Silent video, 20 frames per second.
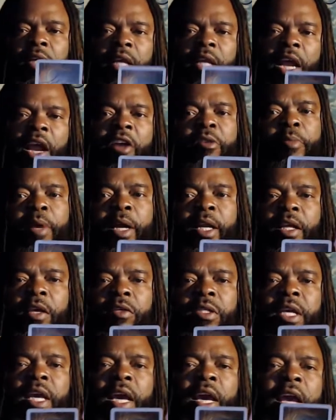that everybody
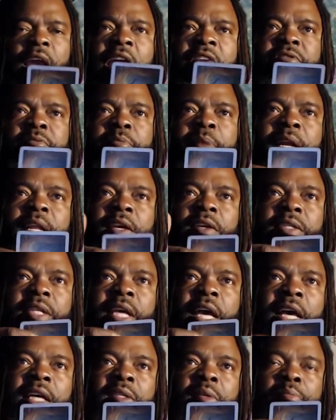else got. Everybody else
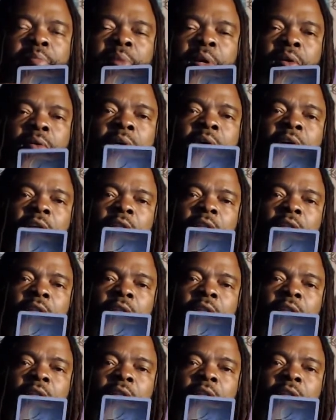has a bow.